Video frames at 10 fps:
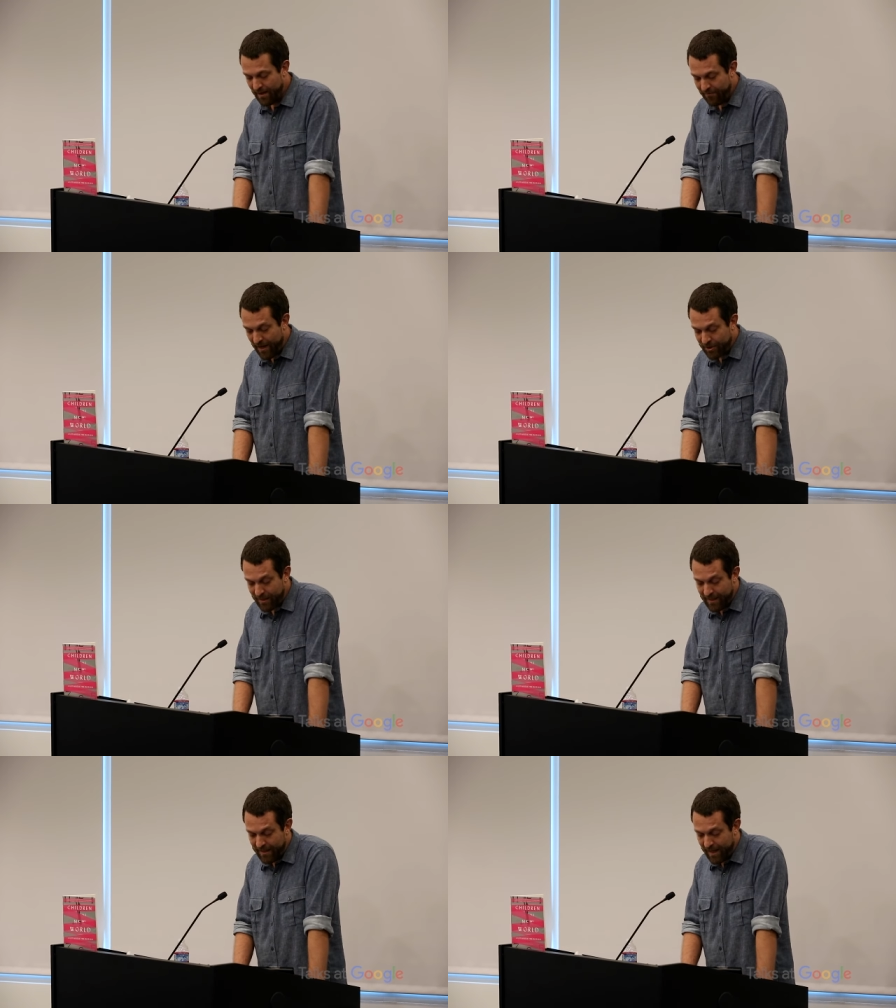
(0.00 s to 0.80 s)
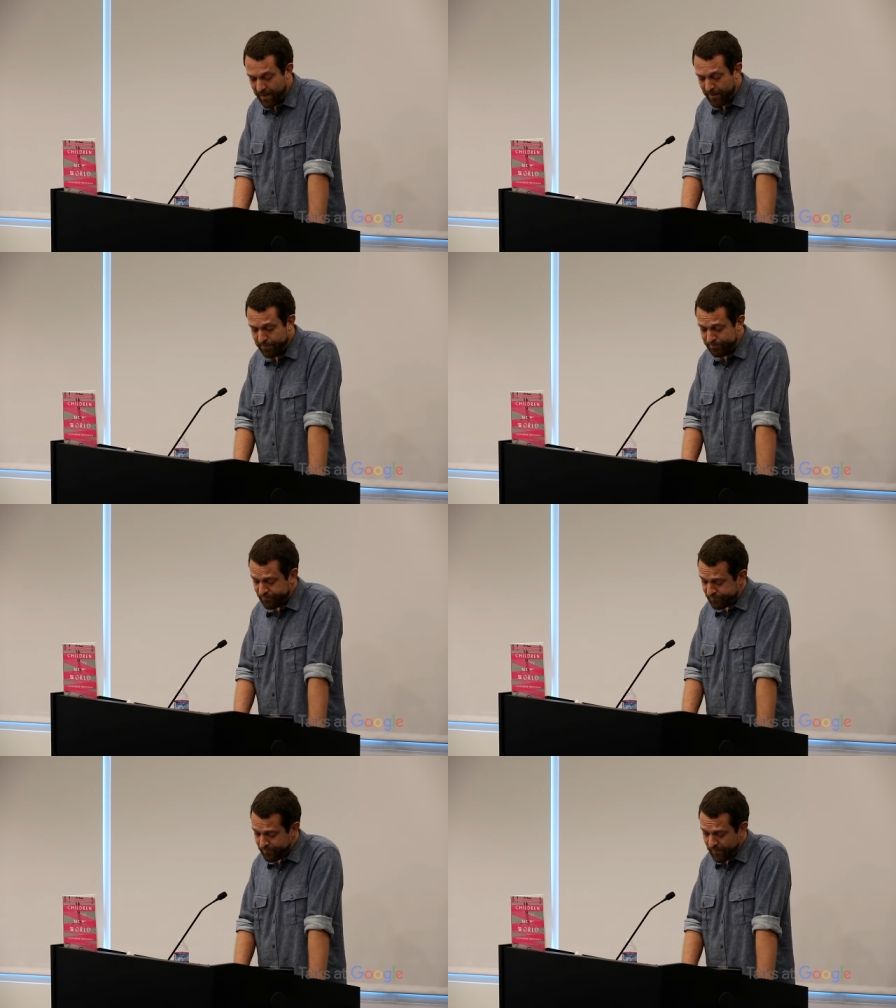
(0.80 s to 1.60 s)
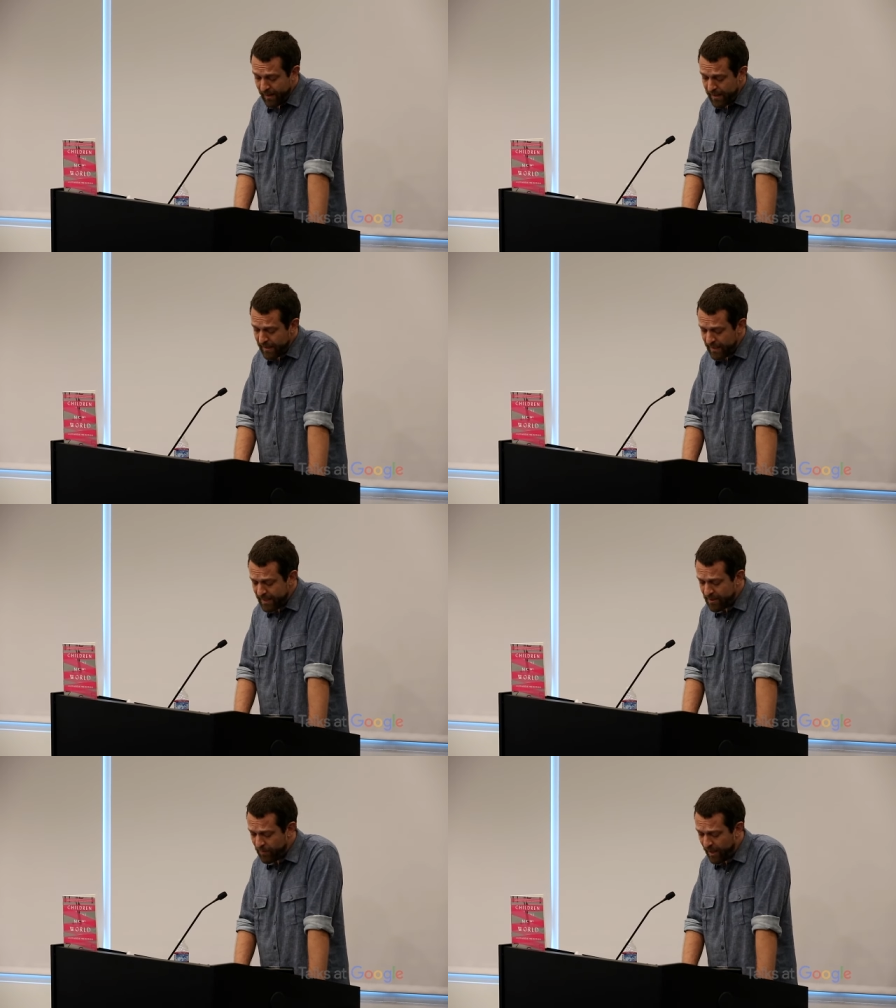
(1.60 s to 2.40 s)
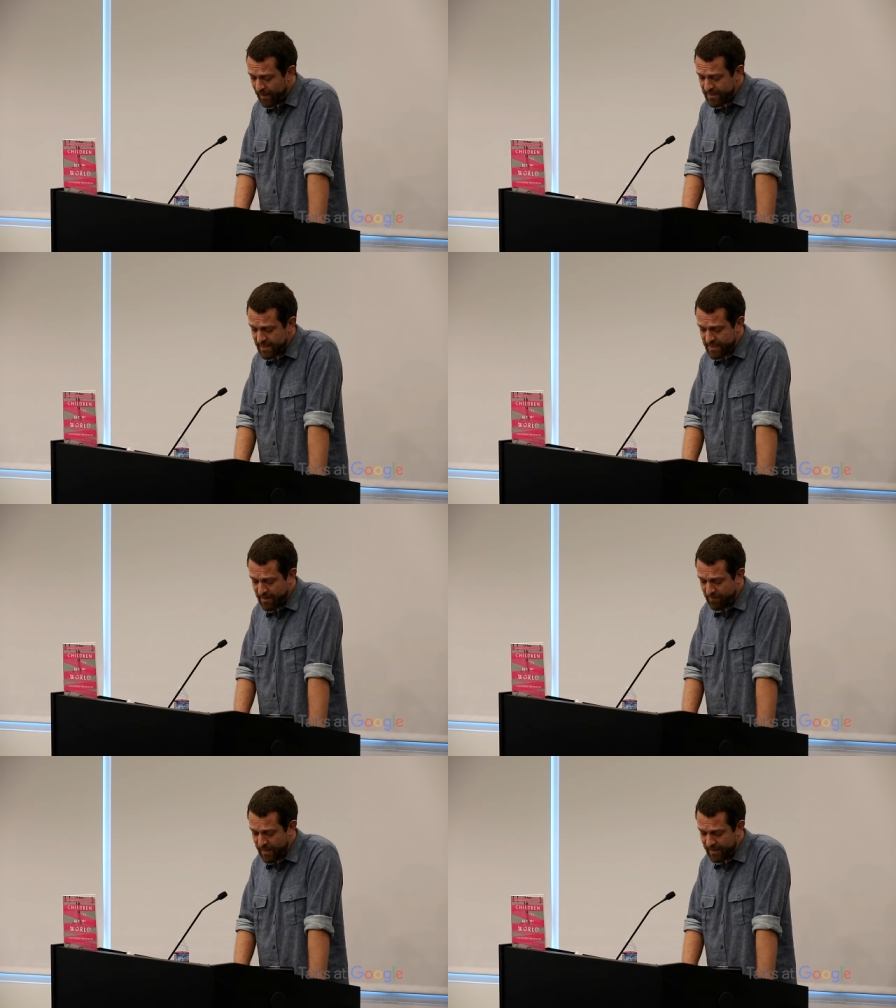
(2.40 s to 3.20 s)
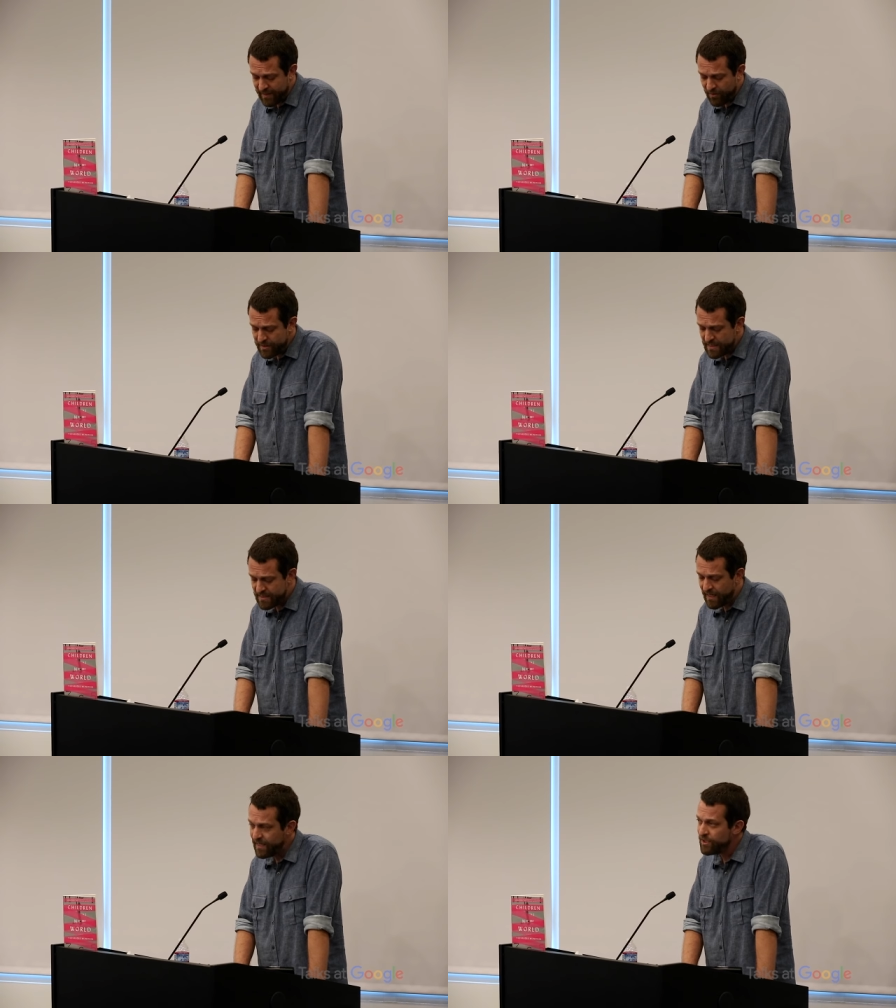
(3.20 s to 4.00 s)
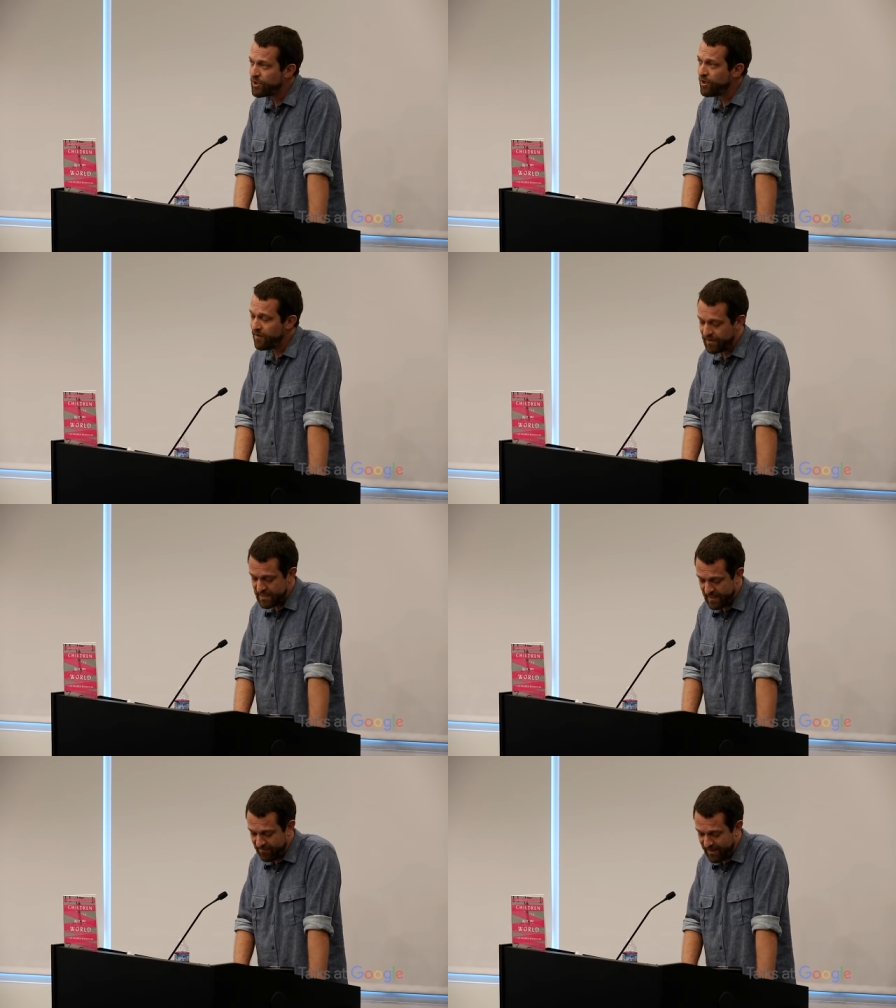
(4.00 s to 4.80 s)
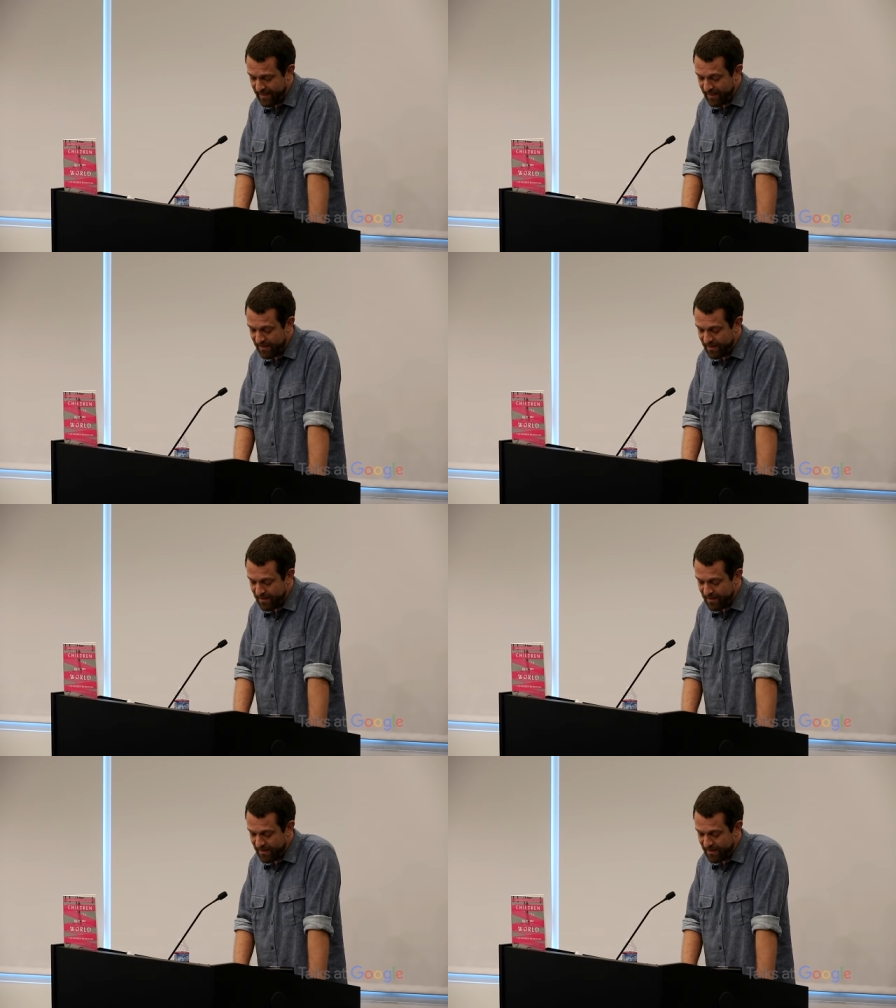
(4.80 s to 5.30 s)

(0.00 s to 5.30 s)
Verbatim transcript: Eventually, he'd get up, clink the bottles into the bin, and that was the sign to shut off the TV.